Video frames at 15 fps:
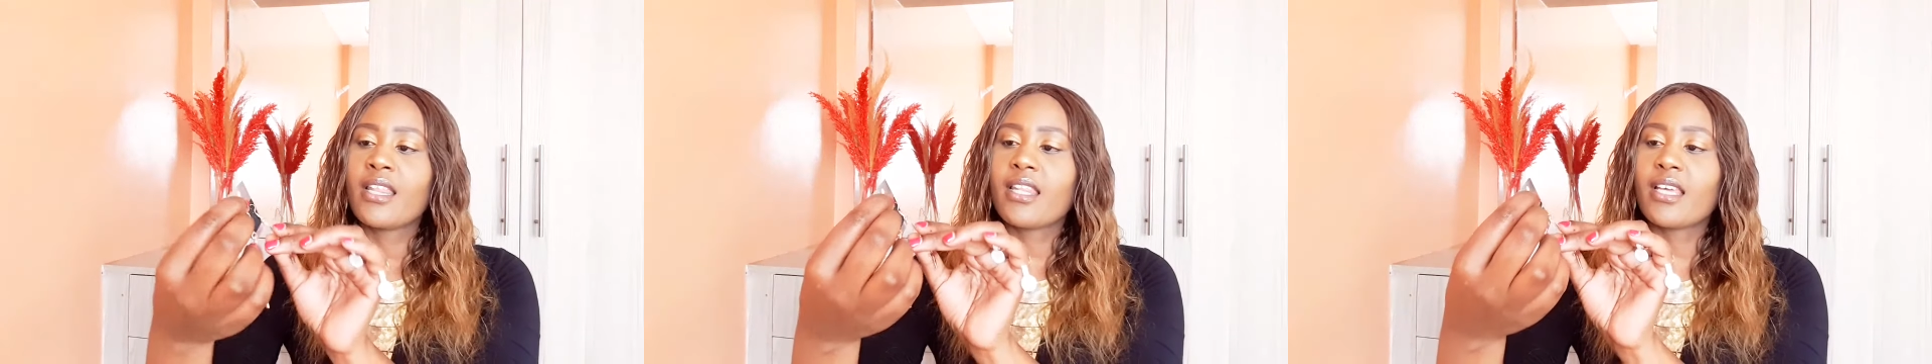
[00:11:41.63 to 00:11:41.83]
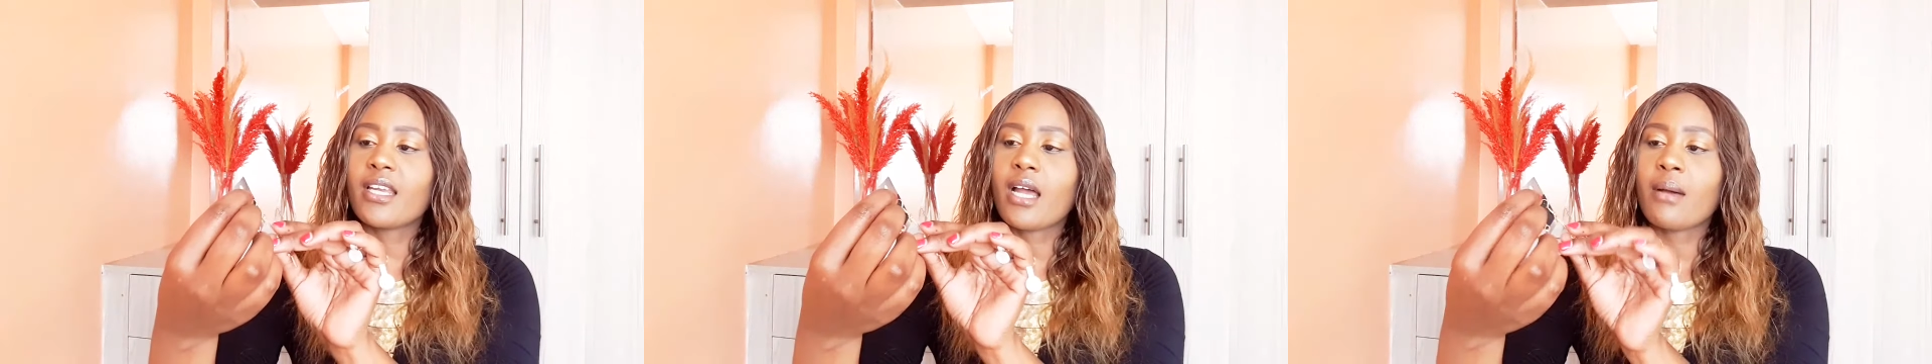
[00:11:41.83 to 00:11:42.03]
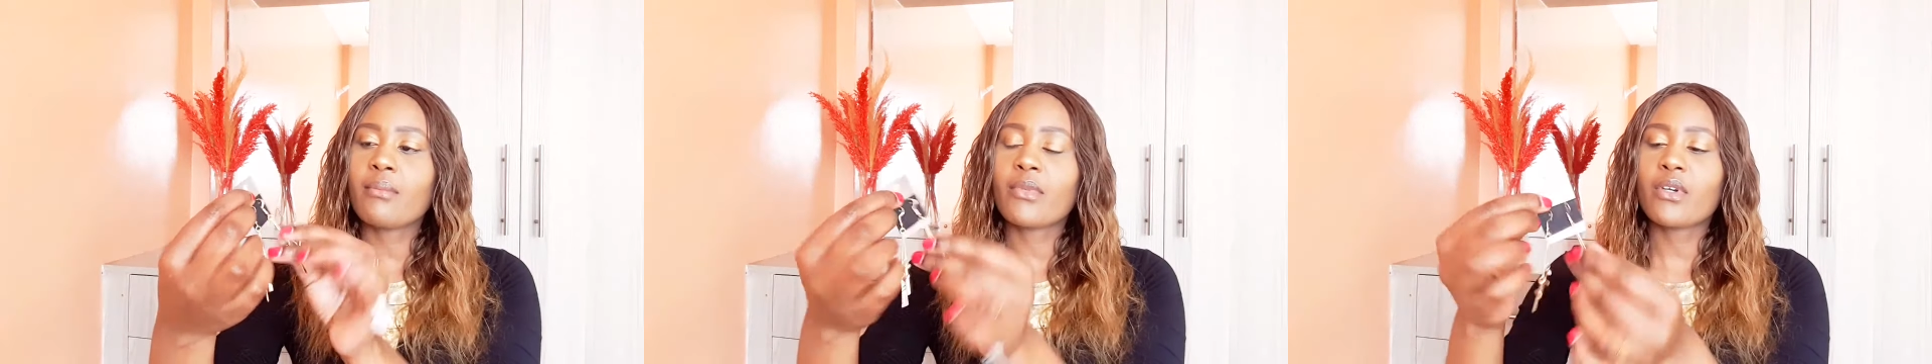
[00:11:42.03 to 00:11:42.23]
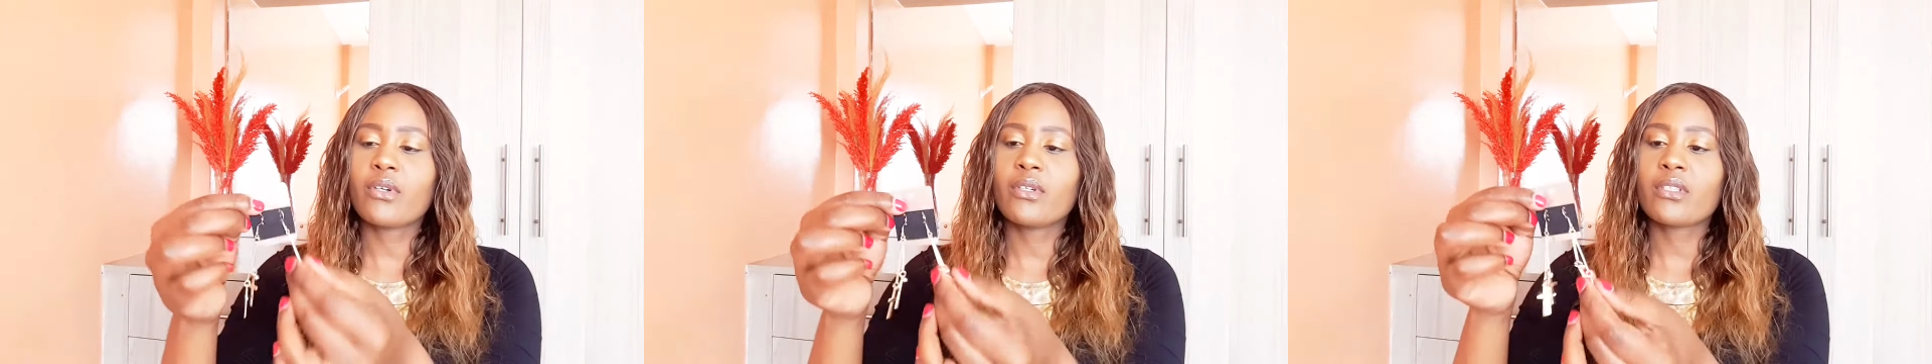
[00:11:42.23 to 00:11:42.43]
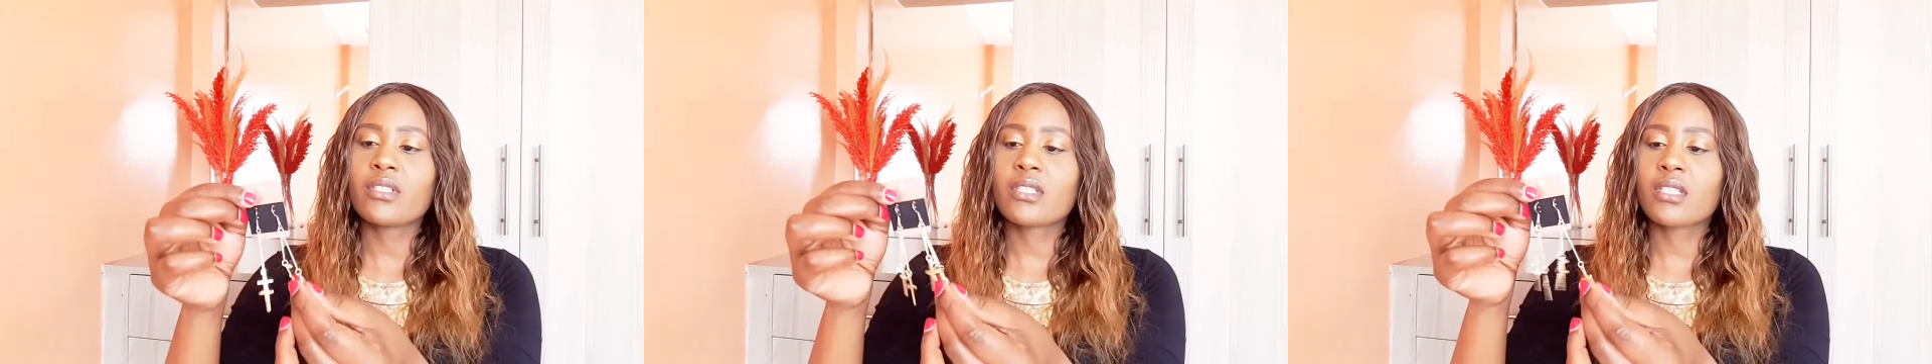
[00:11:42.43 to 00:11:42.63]
then I'm
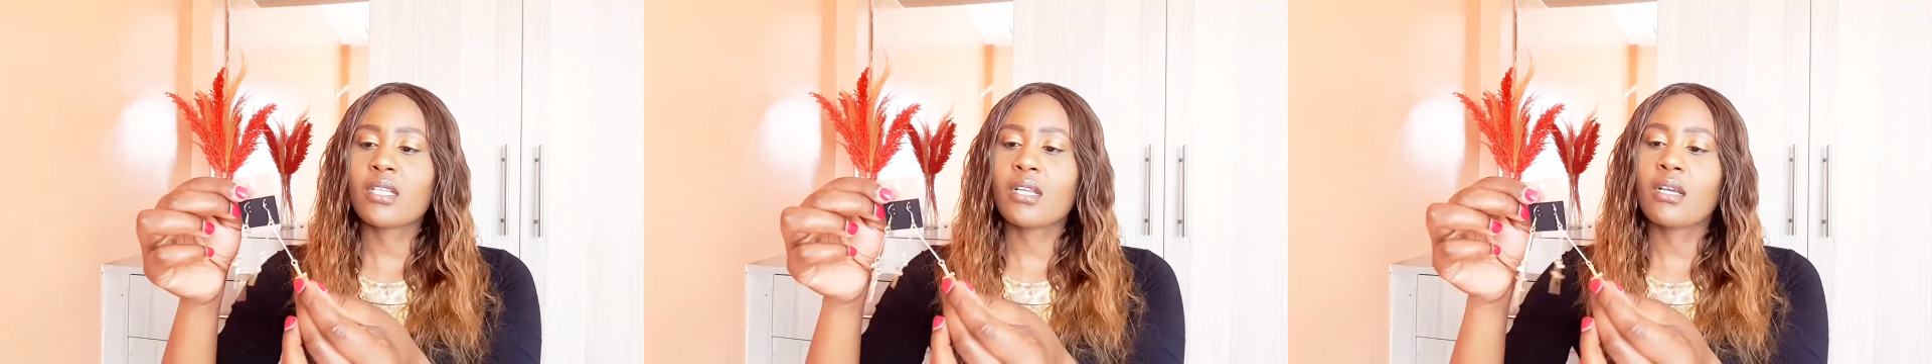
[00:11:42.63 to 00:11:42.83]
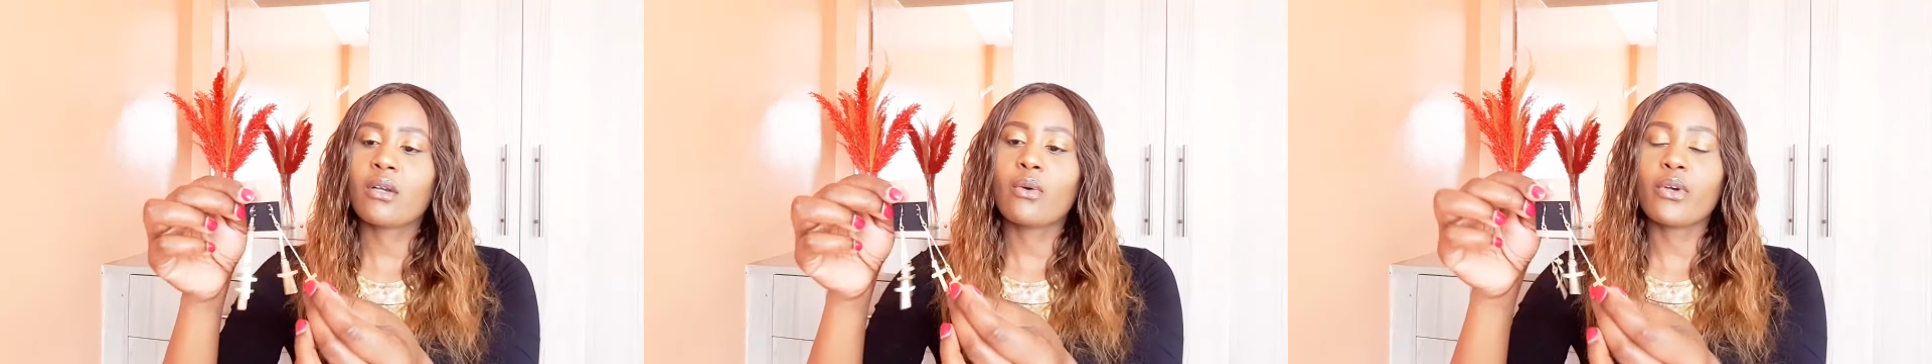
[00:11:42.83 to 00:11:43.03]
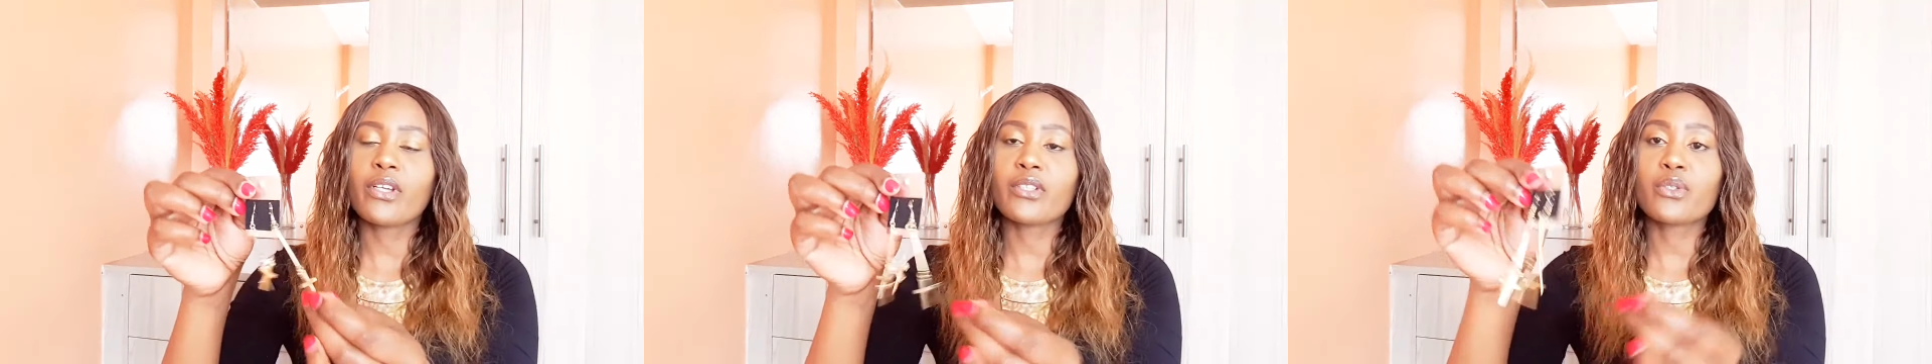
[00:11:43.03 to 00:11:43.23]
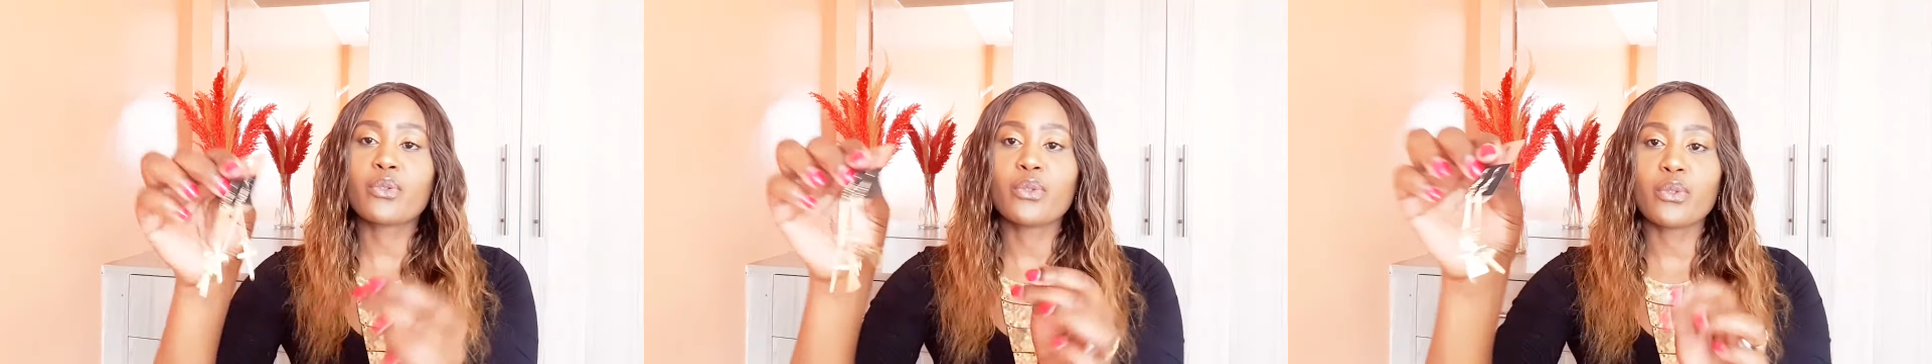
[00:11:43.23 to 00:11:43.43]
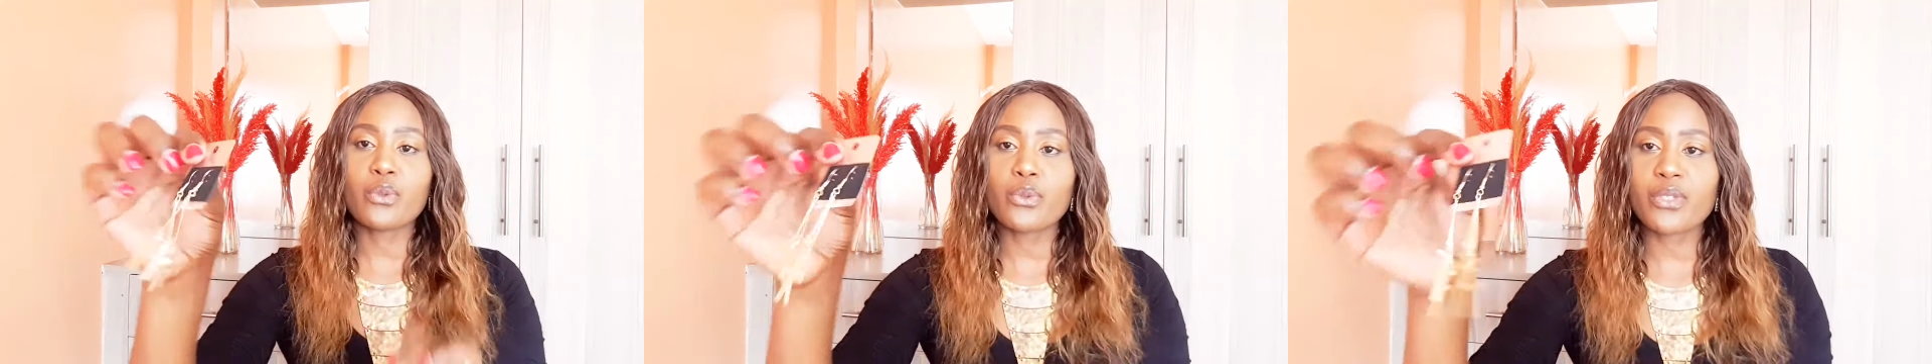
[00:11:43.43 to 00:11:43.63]
not going
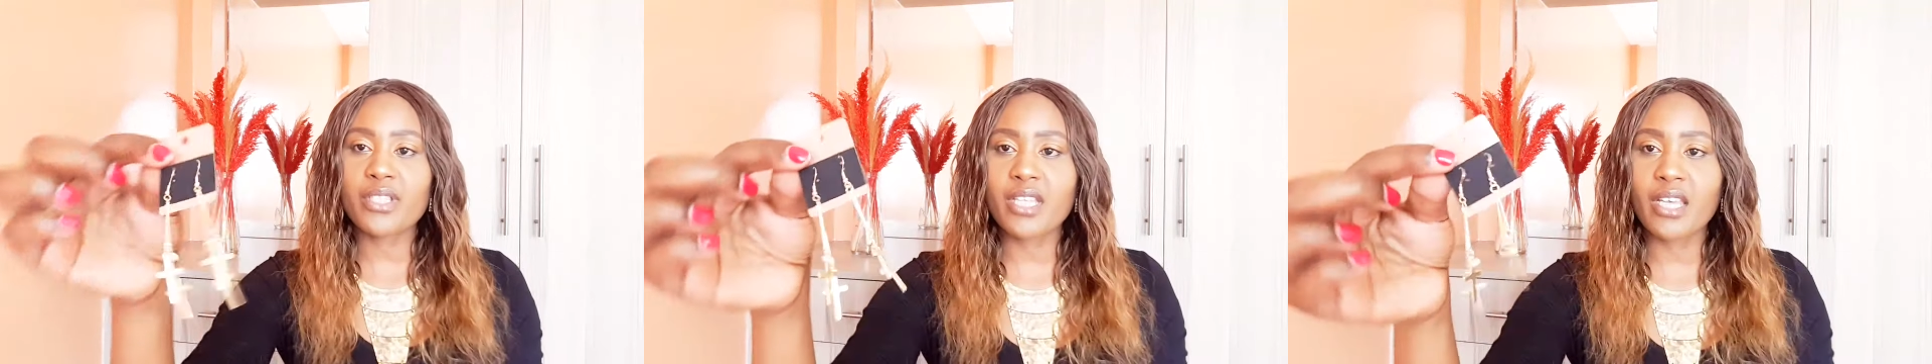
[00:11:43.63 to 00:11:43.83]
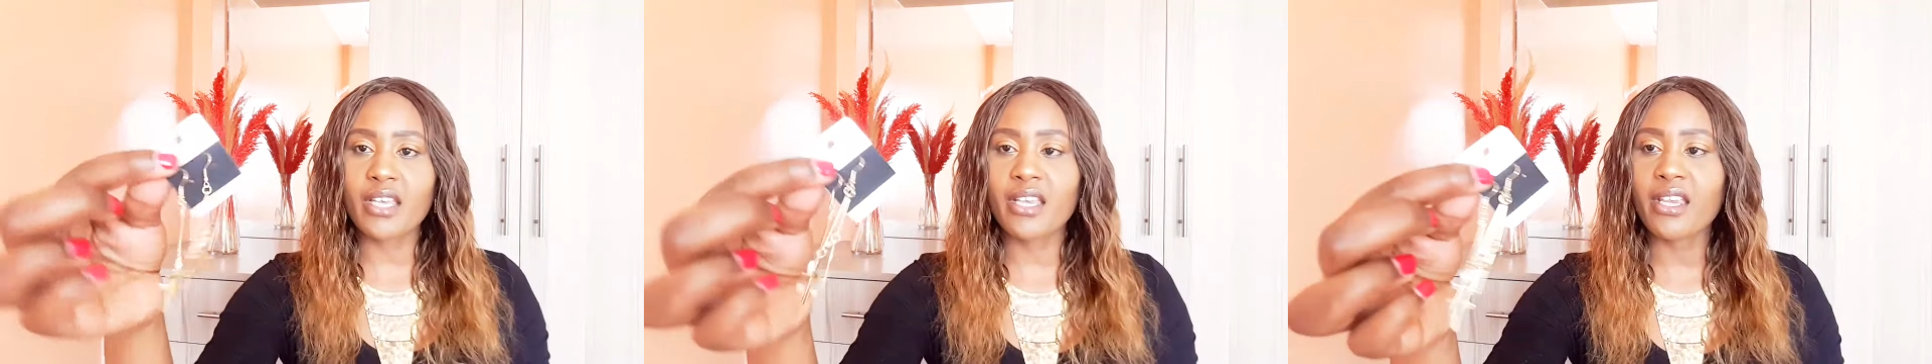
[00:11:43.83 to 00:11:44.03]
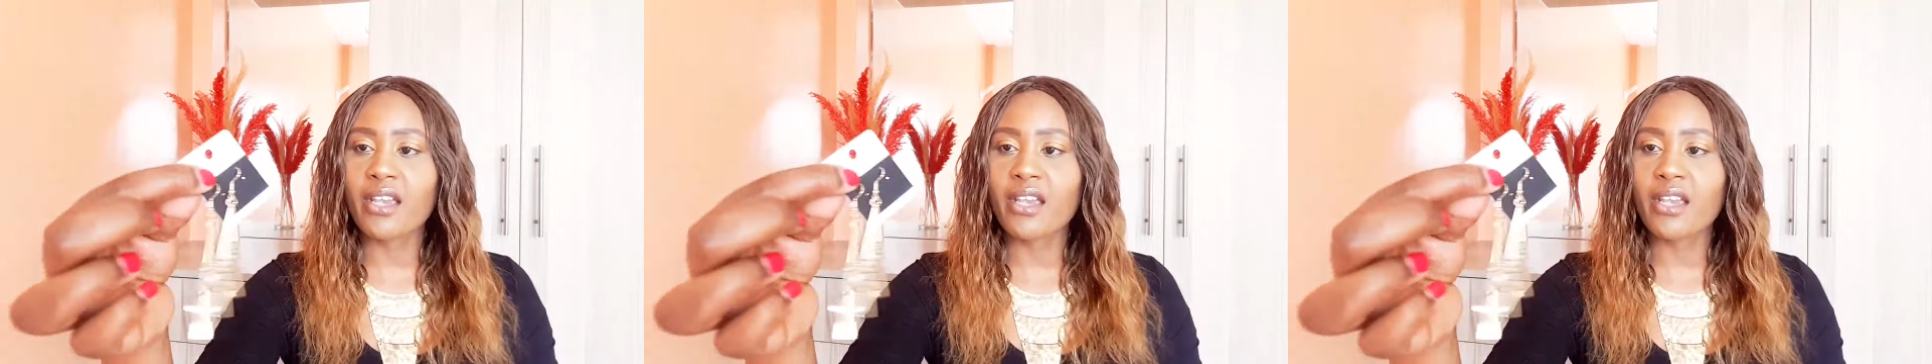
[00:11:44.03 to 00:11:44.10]
to lose the